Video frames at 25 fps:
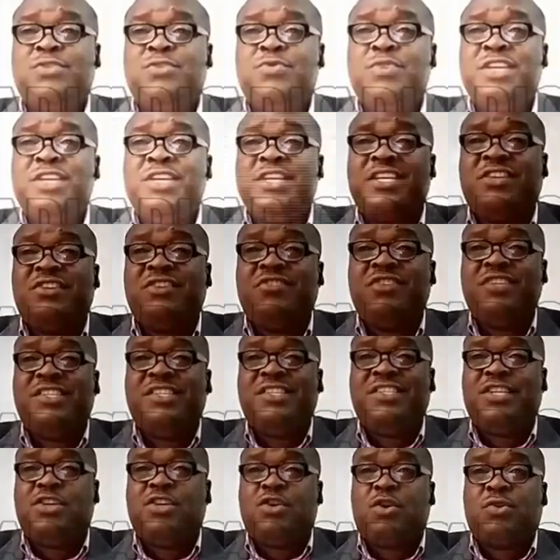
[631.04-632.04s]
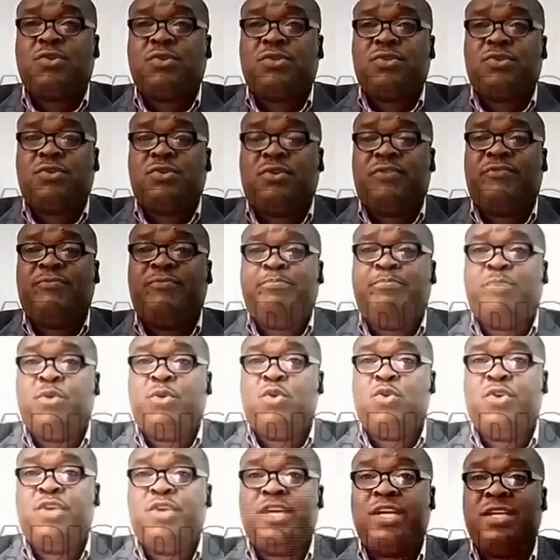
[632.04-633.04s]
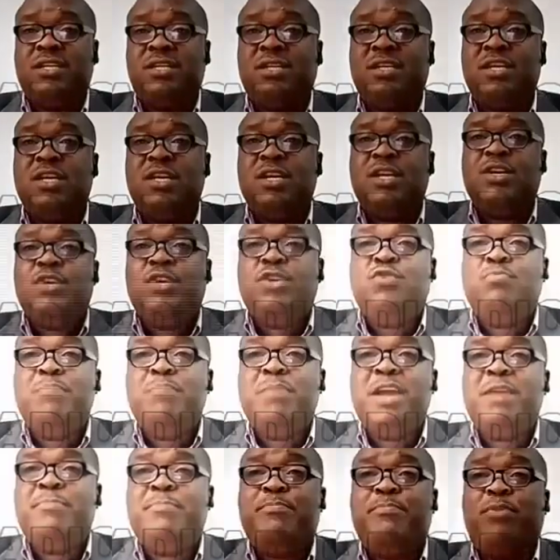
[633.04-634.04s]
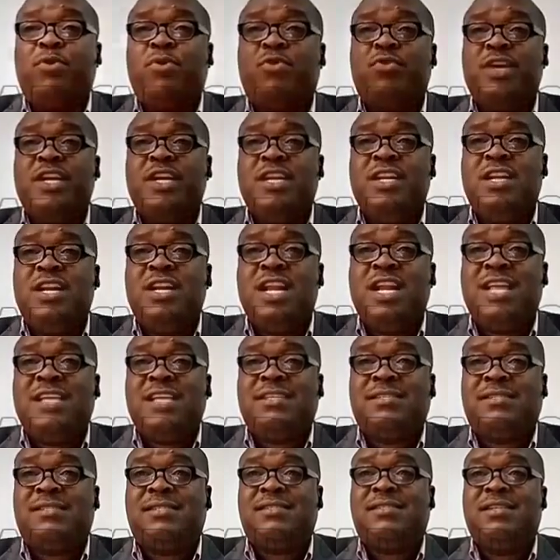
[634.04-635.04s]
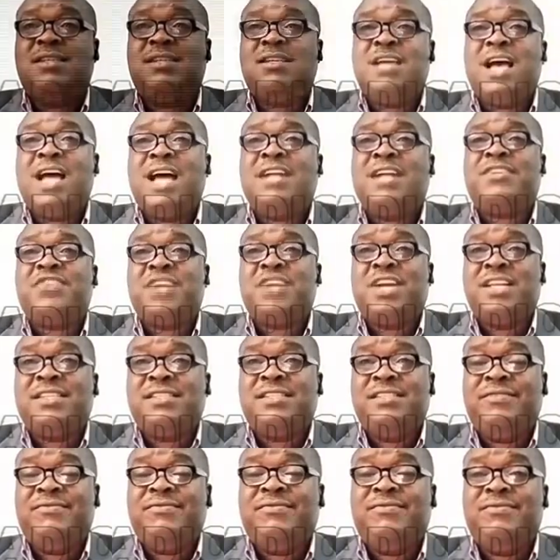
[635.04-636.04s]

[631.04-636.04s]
increase the cost of borrowing. You make borrowing less attractive.